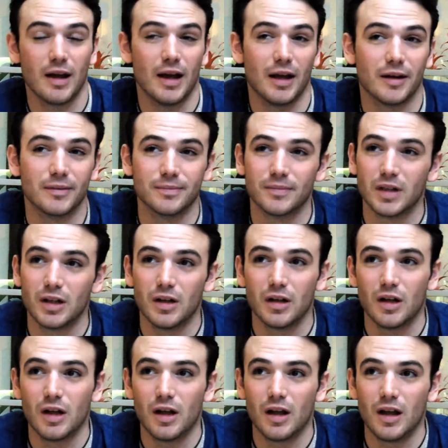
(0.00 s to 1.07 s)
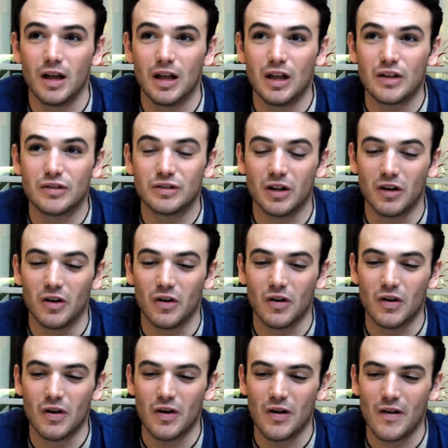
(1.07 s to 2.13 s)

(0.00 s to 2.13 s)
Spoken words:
And so,